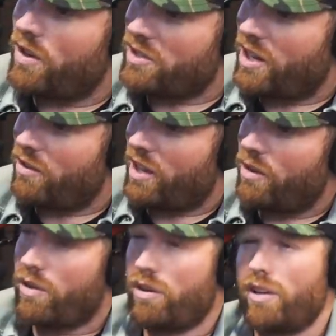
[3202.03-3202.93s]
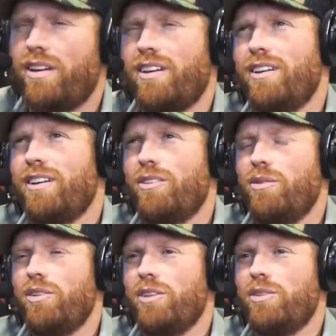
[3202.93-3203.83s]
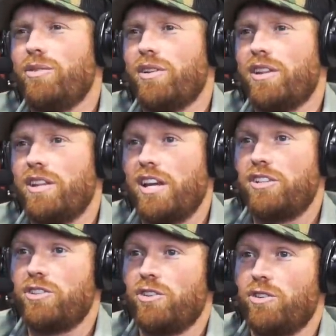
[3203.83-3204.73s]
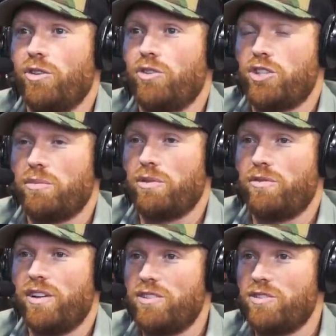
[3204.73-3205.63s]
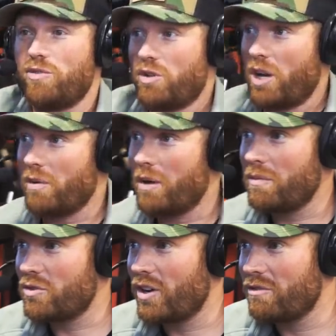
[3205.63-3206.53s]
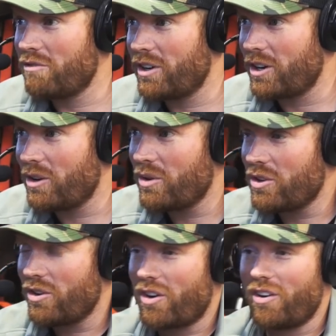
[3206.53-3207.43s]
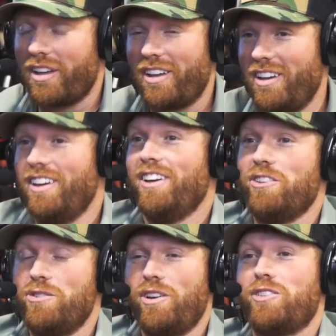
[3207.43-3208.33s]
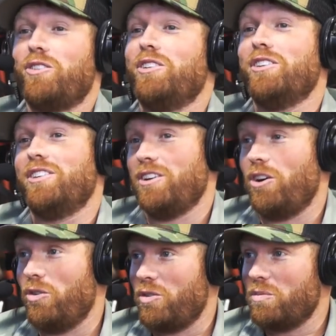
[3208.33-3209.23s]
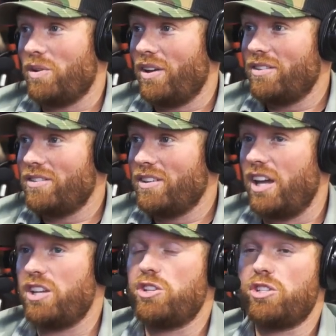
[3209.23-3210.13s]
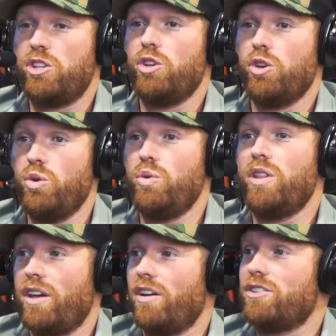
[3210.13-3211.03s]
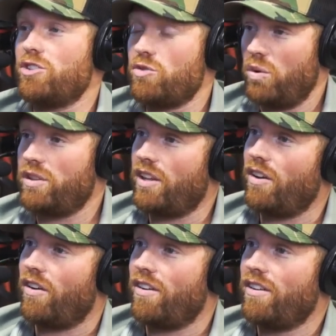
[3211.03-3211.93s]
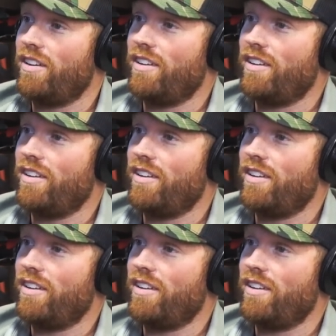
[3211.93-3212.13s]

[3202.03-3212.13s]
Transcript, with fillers: miles an hour that way, and you're like, what are they doing? And the next thing you know, they're jumping the fences and coming up and trying to figure out what you are. You're like, yeah, you guys are literally all over the place. Yeah, and it's just who they. It's just and what they, they fight.